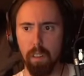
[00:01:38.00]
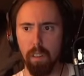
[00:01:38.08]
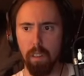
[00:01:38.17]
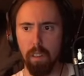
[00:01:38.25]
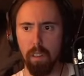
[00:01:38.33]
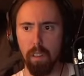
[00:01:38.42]

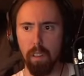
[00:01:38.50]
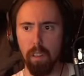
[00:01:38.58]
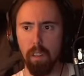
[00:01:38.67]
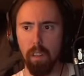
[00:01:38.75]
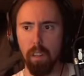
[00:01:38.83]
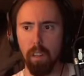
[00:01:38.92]

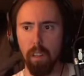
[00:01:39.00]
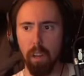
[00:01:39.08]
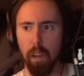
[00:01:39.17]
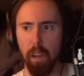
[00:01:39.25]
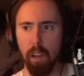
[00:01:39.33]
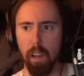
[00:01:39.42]

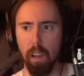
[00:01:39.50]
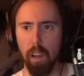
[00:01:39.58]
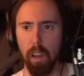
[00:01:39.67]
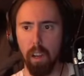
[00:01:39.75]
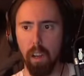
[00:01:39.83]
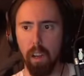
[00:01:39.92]

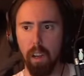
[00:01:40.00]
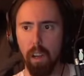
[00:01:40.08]
[no speech]